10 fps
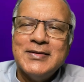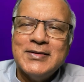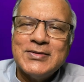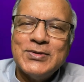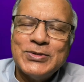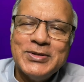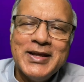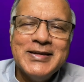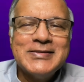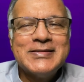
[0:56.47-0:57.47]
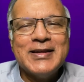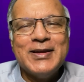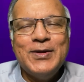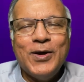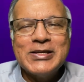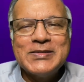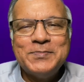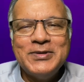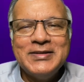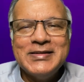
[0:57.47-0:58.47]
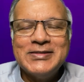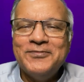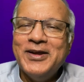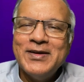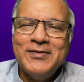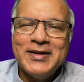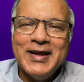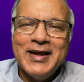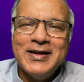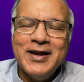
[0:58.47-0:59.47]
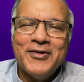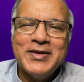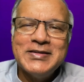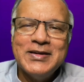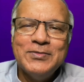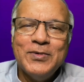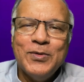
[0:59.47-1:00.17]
So today's gospel is a very, very encouraging